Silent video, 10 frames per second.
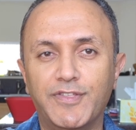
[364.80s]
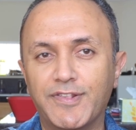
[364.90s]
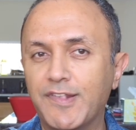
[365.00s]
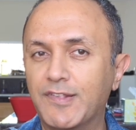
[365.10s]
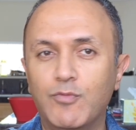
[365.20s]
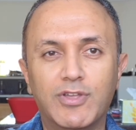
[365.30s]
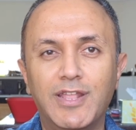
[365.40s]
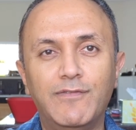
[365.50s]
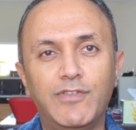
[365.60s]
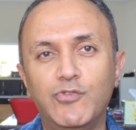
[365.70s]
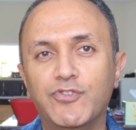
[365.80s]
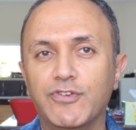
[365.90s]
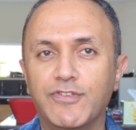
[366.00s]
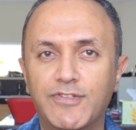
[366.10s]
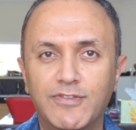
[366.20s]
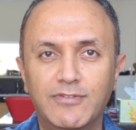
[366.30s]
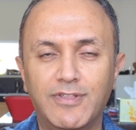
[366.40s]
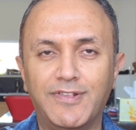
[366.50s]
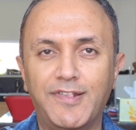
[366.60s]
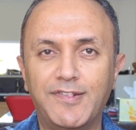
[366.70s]
the system, what kind of users
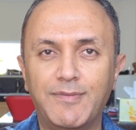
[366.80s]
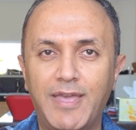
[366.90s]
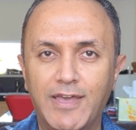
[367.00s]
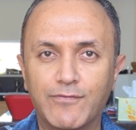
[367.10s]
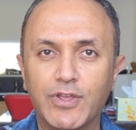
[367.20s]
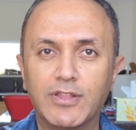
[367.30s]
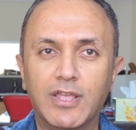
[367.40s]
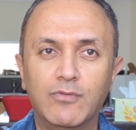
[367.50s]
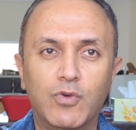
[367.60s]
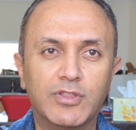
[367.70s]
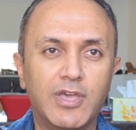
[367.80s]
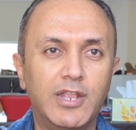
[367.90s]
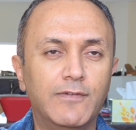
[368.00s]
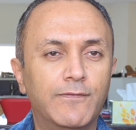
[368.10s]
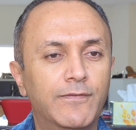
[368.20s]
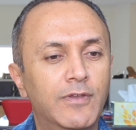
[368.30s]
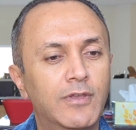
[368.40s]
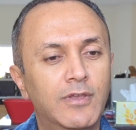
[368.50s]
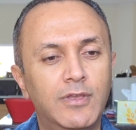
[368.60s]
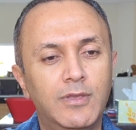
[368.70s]
does the system have, right? And what kind of
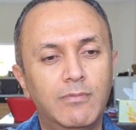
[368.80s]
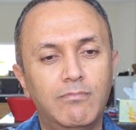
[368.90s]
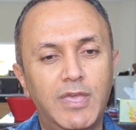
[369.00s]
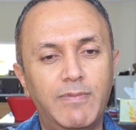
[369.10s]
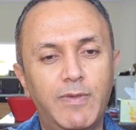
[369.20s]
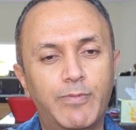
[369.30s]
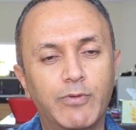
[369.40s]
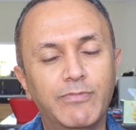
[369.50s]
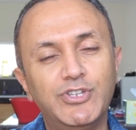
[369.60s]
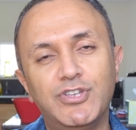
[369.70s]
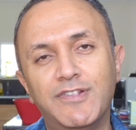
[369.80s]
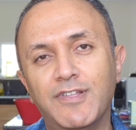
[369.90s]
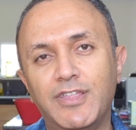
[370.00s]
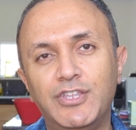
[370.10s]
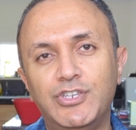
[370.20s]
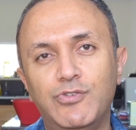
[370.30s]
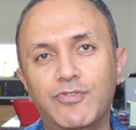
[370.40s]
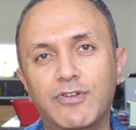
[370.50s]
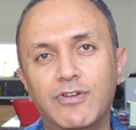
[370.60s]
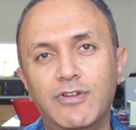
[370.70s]
maybe permissions that each
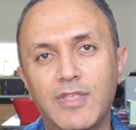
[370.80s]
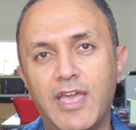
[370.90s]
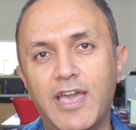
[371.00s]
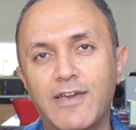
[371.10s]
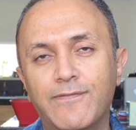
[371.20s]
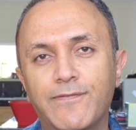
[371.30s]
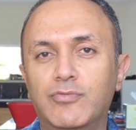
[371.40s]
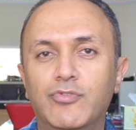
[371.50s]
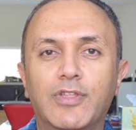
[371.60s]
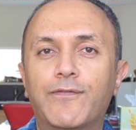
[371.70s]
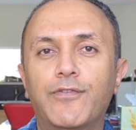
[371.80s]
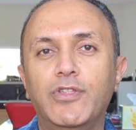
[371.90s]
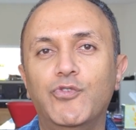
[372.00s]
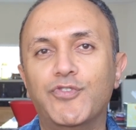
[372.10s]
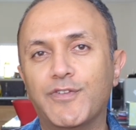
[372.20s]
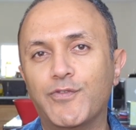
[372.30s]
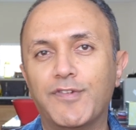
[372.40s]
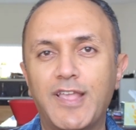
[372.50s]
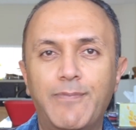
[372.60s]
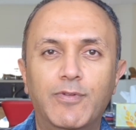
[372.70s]
user have. Do different users, for
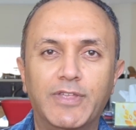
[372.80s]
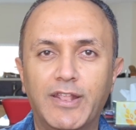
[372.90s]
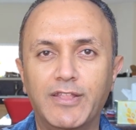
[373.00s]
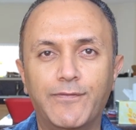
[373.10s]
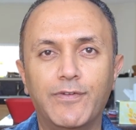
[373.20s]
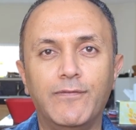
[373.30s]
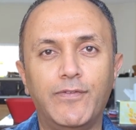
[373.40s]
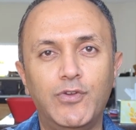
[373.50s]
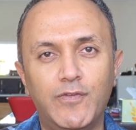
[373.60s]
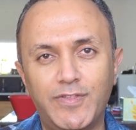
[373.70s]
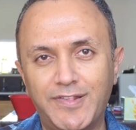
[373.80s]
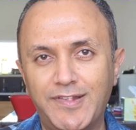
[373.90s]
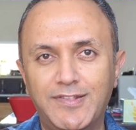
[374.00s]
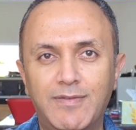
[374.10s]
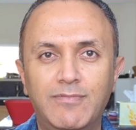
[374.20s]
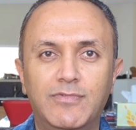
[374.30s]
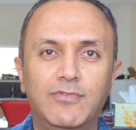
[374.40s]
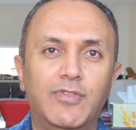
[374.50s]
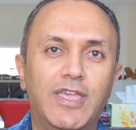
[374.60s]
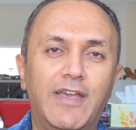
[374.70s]
example, get a different view of the system?
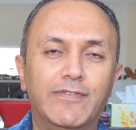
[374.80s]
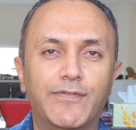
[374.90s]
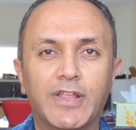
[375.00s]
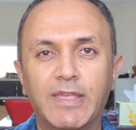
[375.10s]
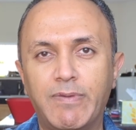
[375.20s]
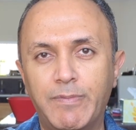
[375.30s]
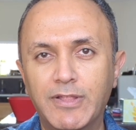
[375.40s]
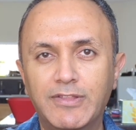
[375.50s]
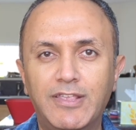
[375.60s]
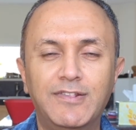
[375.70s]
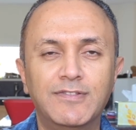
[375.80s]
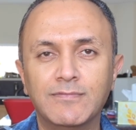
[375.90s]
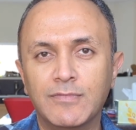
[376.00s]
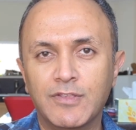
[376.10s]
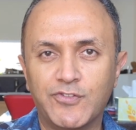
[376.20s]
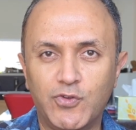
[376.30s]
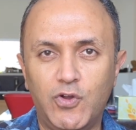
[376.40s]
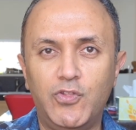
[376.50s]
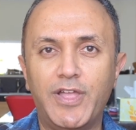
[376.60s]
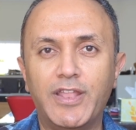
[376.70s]
Do they have different capabilities? So
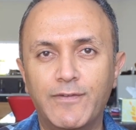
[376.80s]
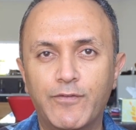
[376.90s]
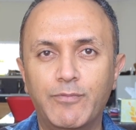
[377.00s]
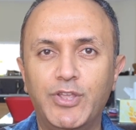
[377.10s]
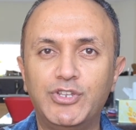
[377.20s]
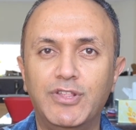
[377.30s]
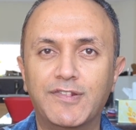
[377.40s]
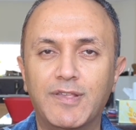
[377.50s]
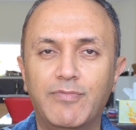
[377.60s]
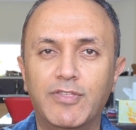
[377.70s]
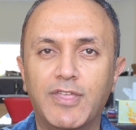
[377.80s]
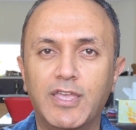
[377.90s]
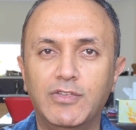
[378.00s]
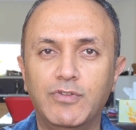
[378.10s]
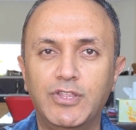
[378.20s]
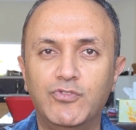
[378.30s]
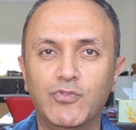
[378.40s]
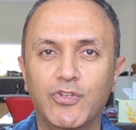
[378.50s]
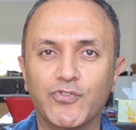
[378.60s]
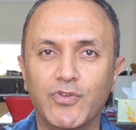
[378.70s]
all that information is something that you need
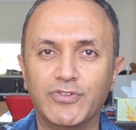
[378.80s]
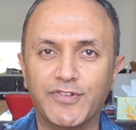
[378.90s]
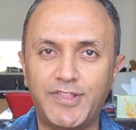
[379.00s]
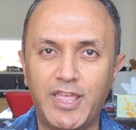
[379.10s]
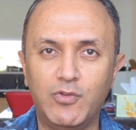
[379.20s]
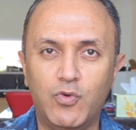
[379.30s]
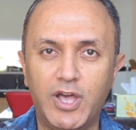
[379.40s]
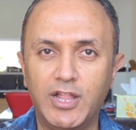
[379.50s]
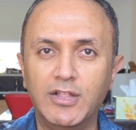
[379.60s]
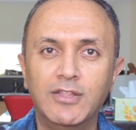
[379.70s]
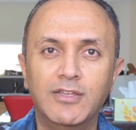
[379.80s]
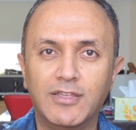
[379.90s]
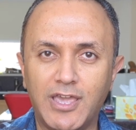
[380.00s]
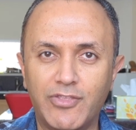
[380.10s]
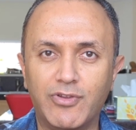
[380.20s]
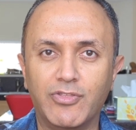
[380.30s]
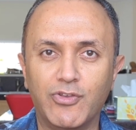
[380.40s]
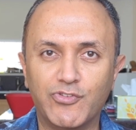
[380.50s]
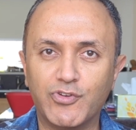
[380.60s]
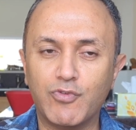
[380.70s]
to also understand while gathering
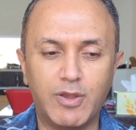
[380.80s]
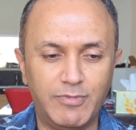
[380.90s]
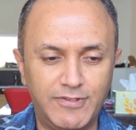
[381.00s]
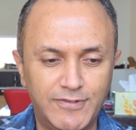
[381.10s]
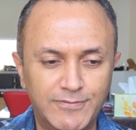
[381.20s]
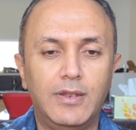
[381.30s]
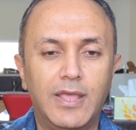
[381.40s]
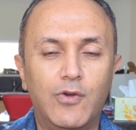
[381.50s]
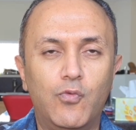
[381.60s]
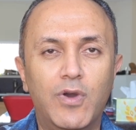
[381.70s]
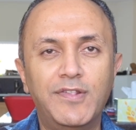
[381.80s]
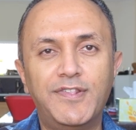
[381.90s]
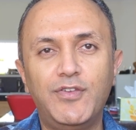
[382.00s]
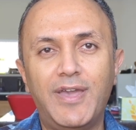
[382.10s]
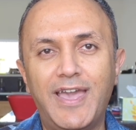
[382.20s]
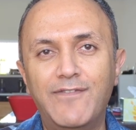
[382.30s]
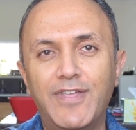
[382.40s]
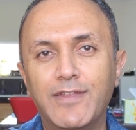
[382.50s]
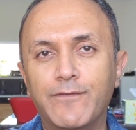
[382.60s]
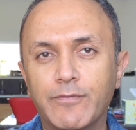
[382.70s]
those requirements. Now, once you have
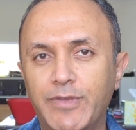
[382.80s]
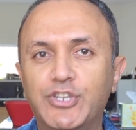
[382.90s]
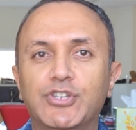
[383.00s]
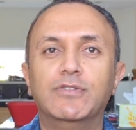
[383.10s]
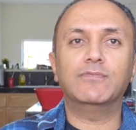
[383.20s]
that information,